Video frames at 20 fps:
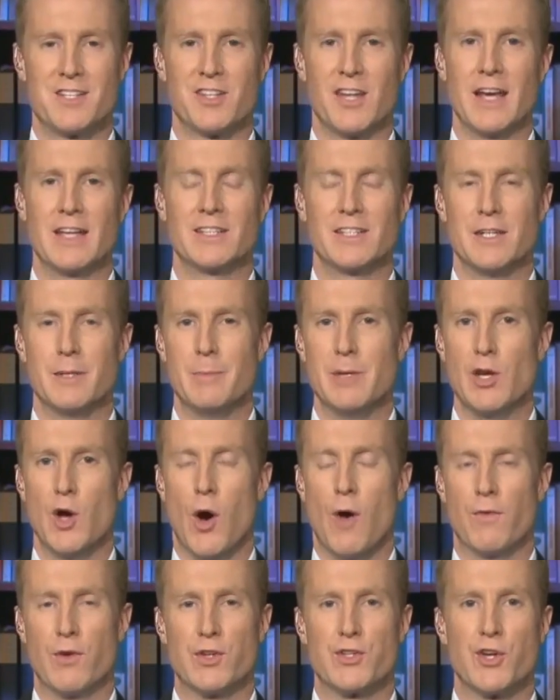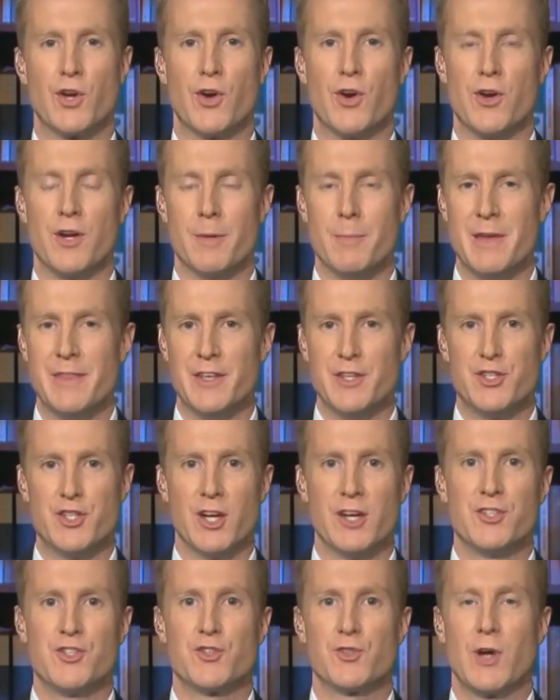it's likely to be overturned. I mean, the
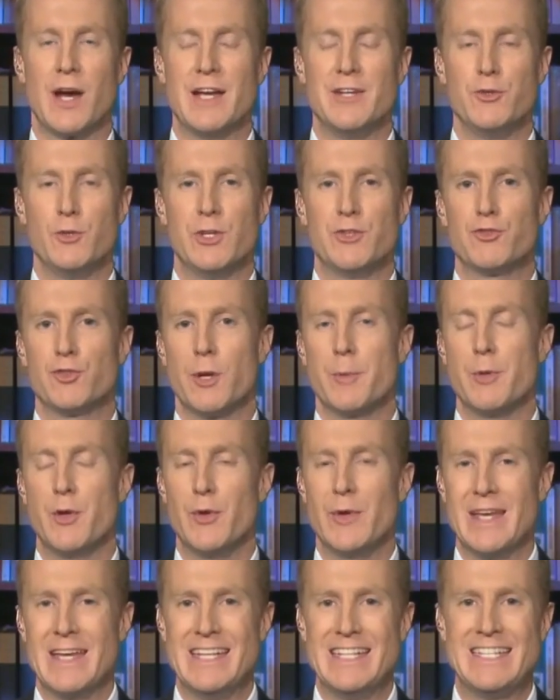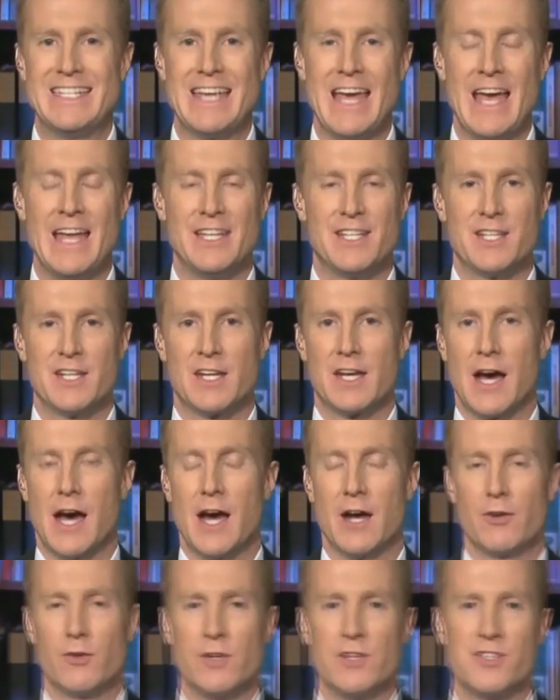judge tried to attribute intent to
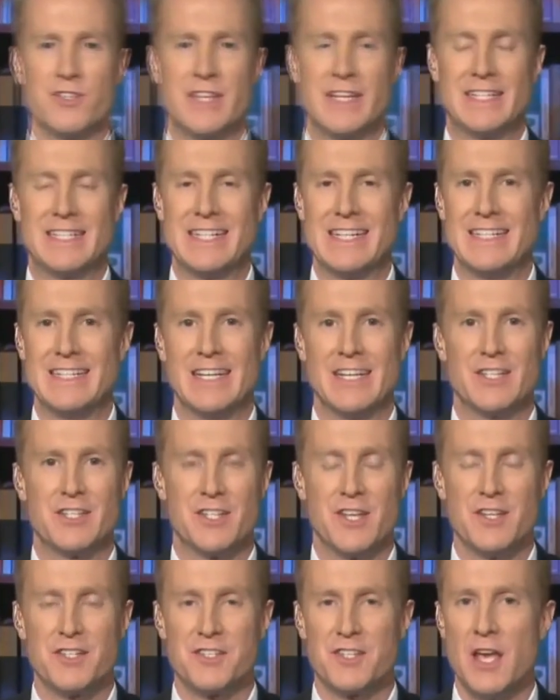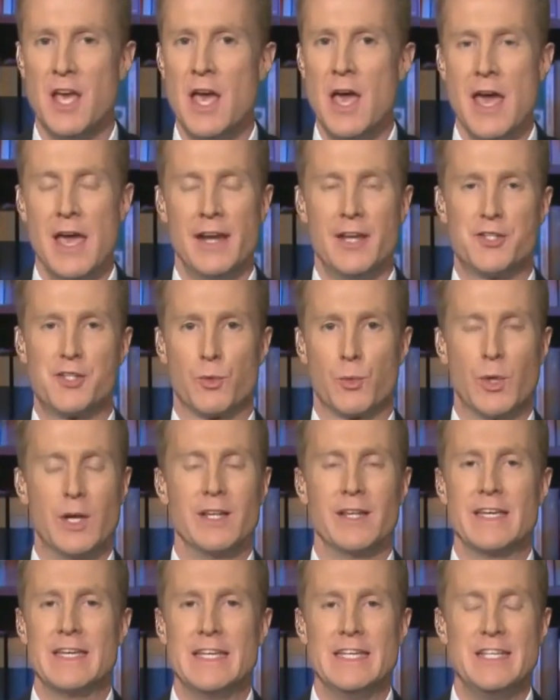Congress that didn't exist, and it's a
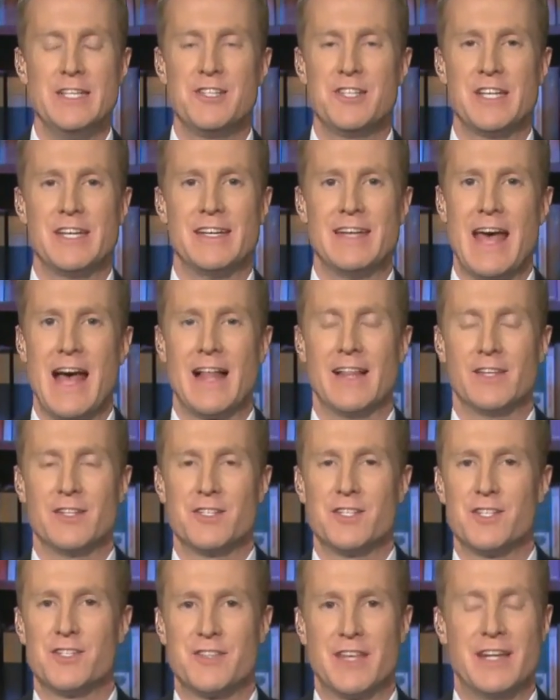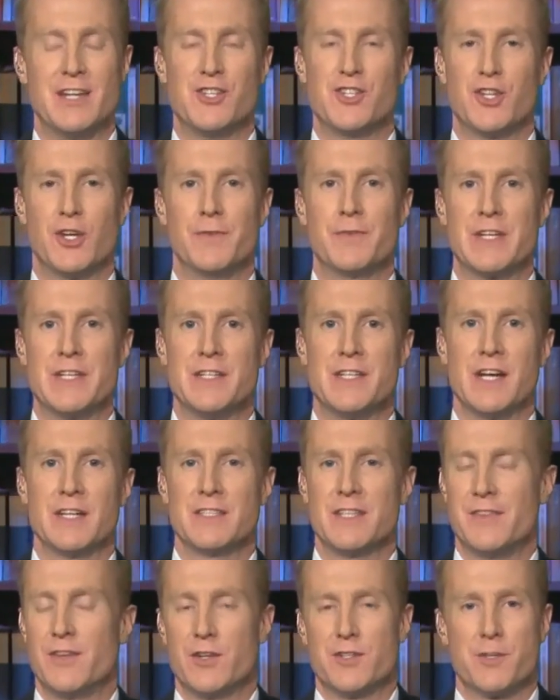really easy analysis that he should have
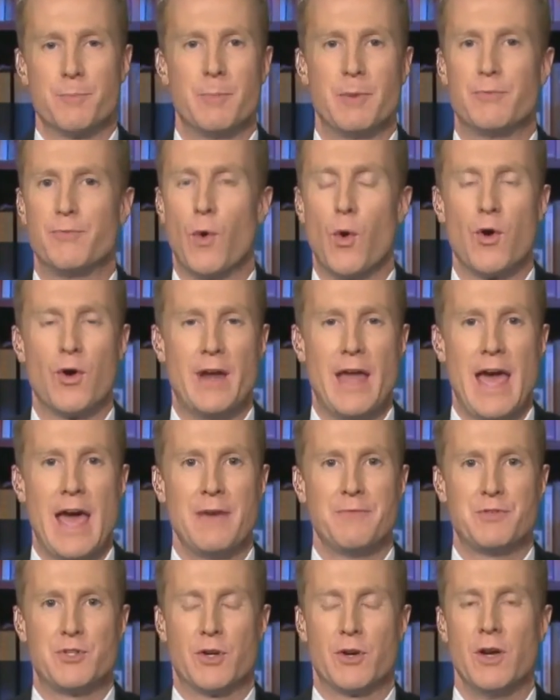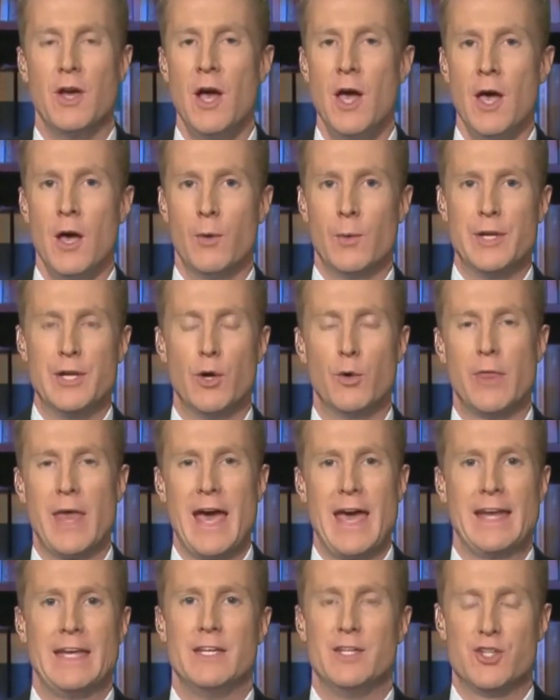conducted. There's a before and after. We know
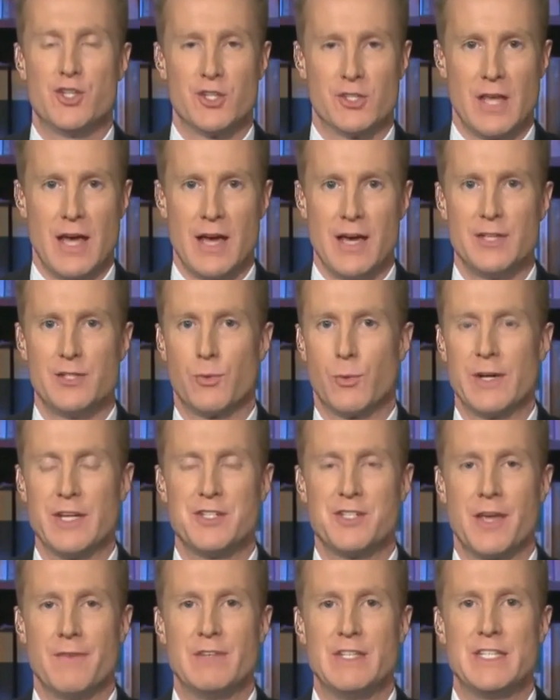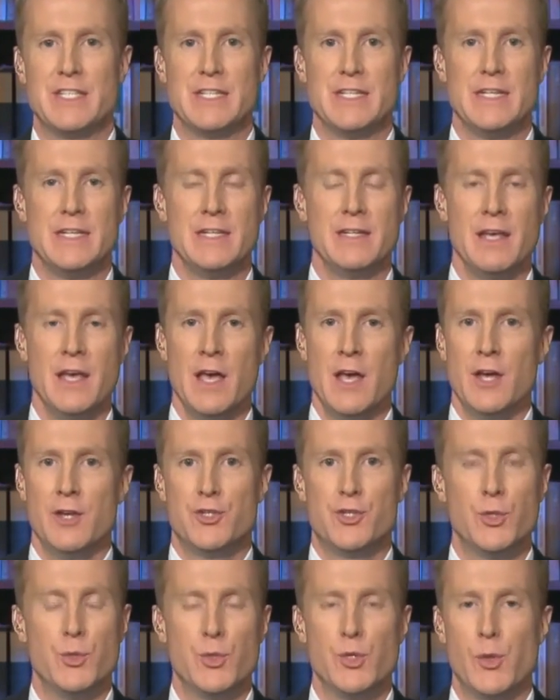that in July 2017,
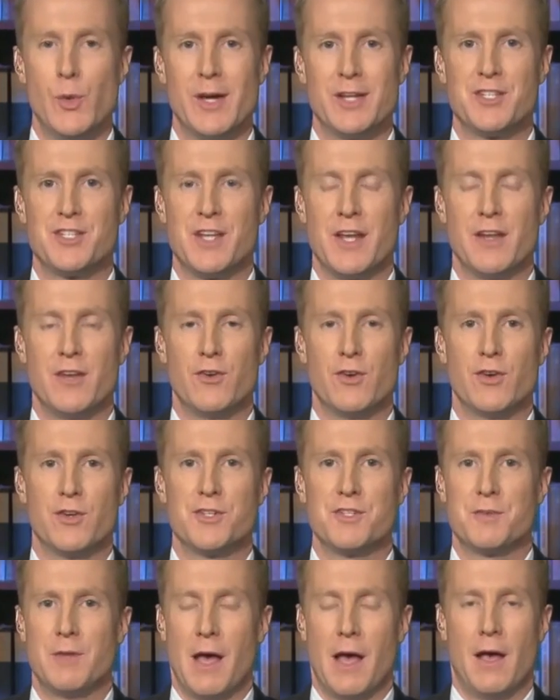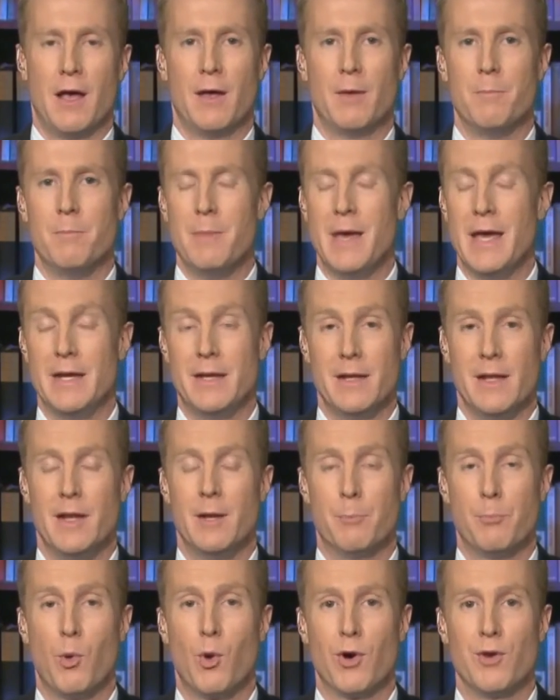2 U.S. senators made it an
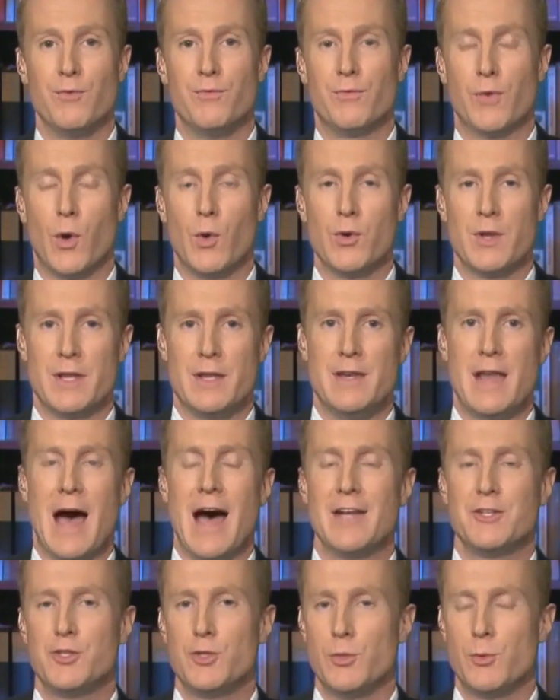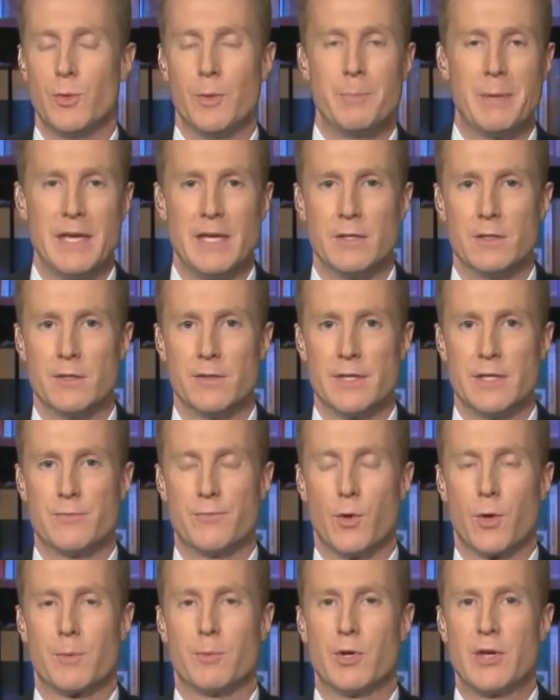important vote not to repeal the
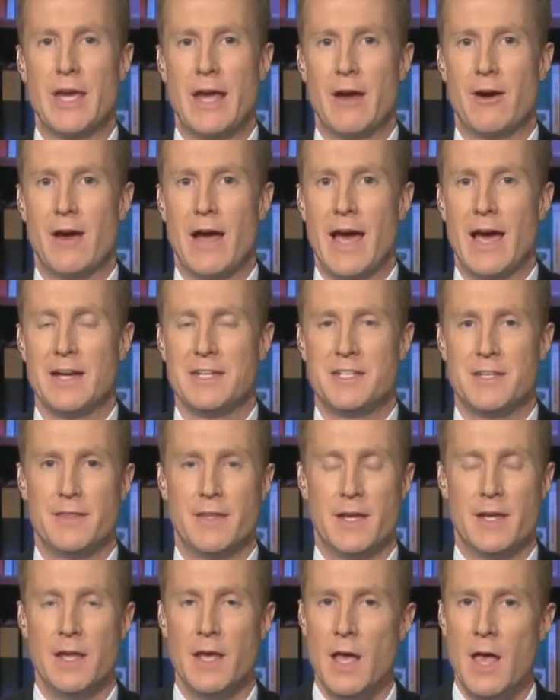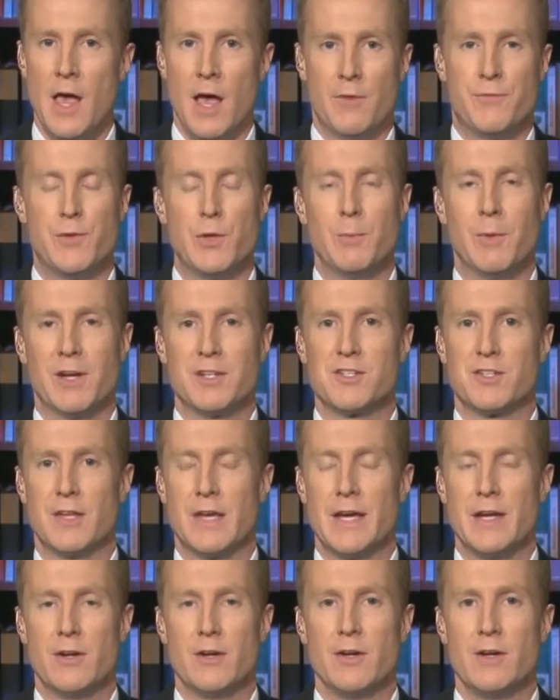Affordable Care Act. And then a few months
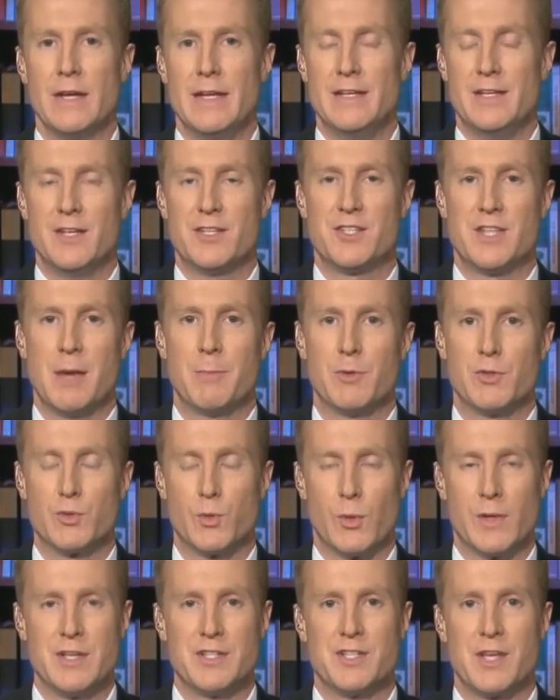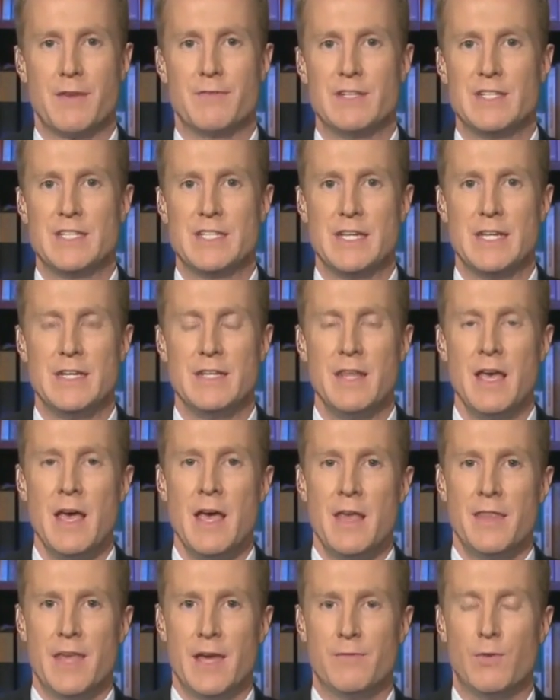later, in December 2017,
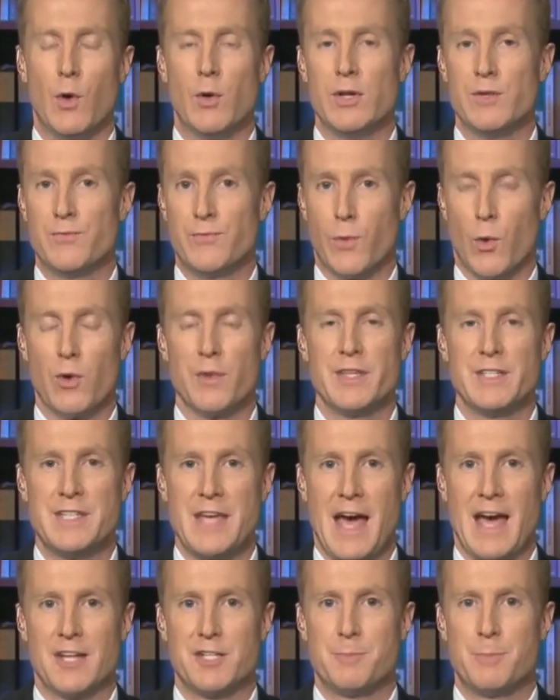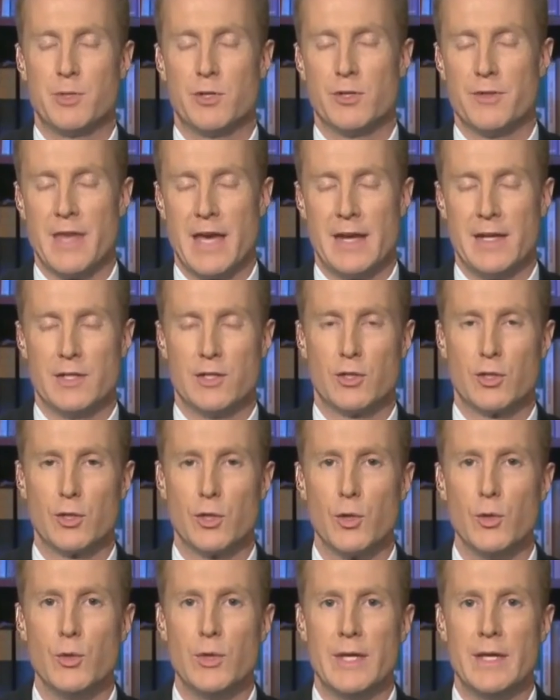they voted for the tax bill that
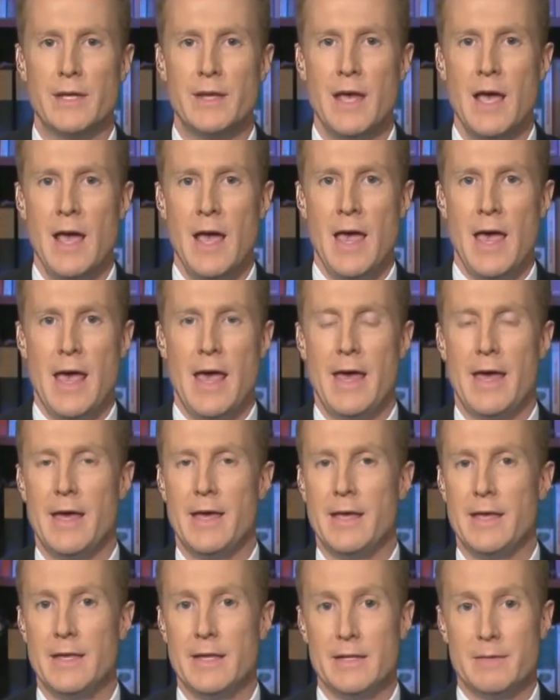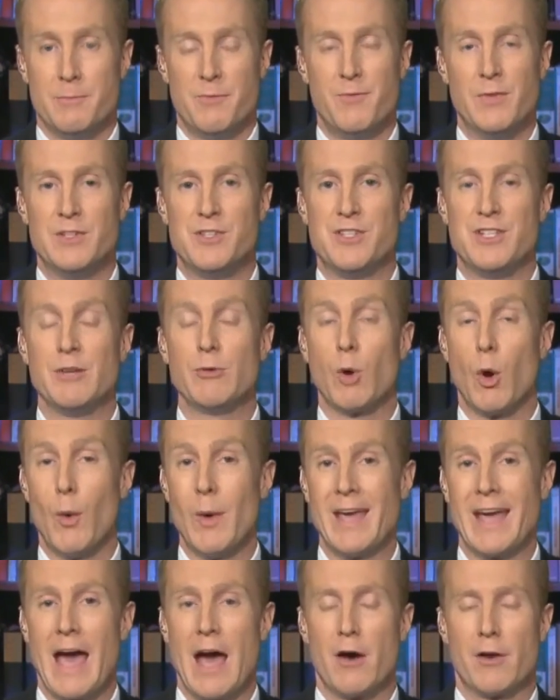included a
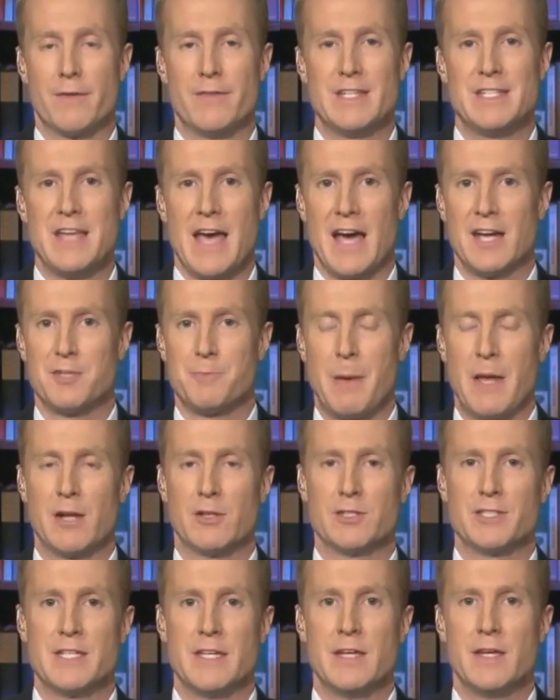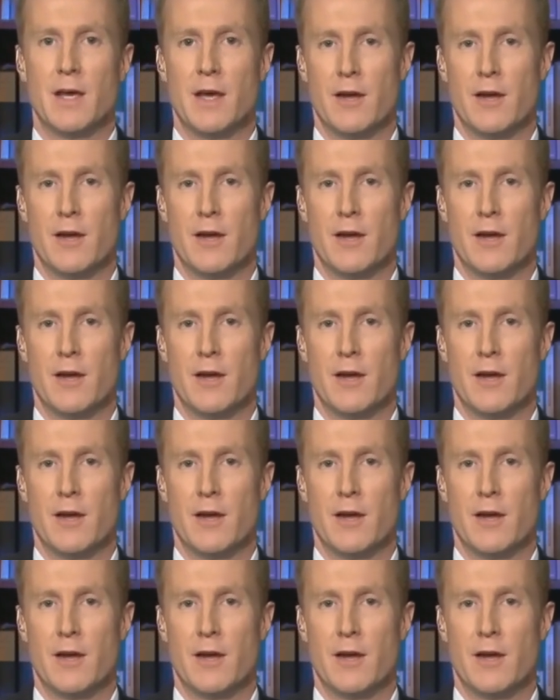zeroing out of the tax penalty